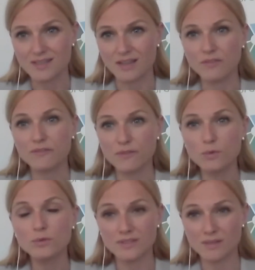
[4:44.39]
in
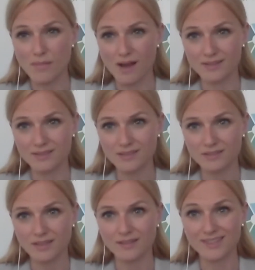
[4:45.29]
food demand
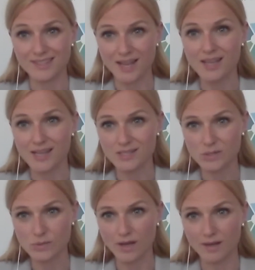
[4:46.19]
in the decades
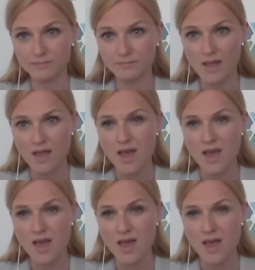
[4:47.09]
to come.